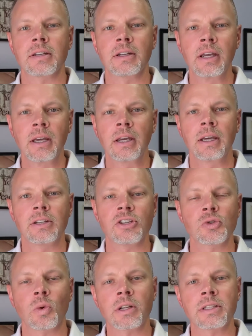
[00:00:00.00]
And
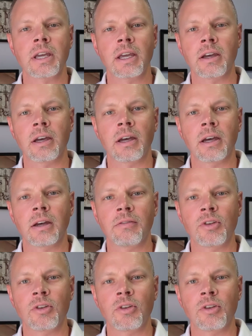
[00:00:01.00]
just want to take a,